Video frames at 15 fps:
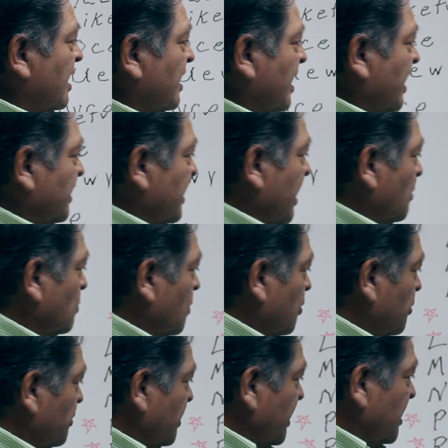And that
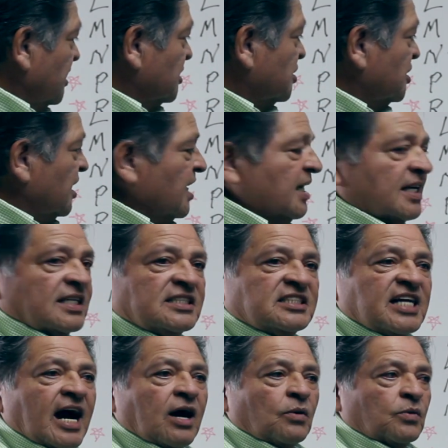word is
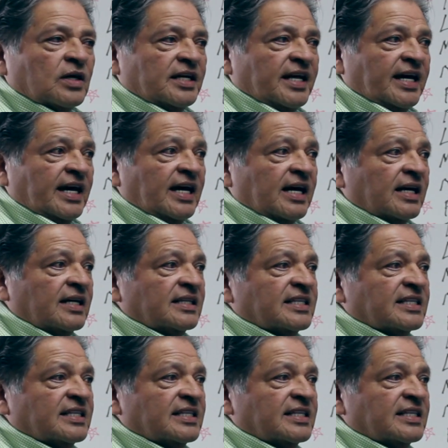dawadi.